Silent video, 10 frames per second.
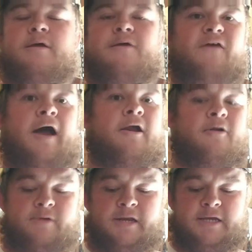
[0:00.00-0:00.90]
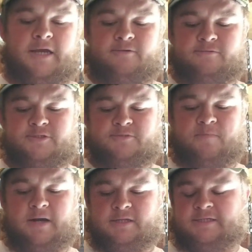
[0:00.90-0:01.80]
fire when a coon just
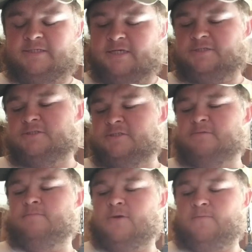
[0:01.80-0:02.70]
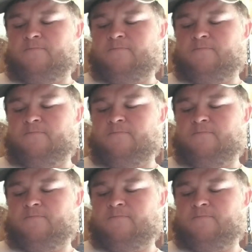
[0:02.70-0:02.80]
barely touches it. But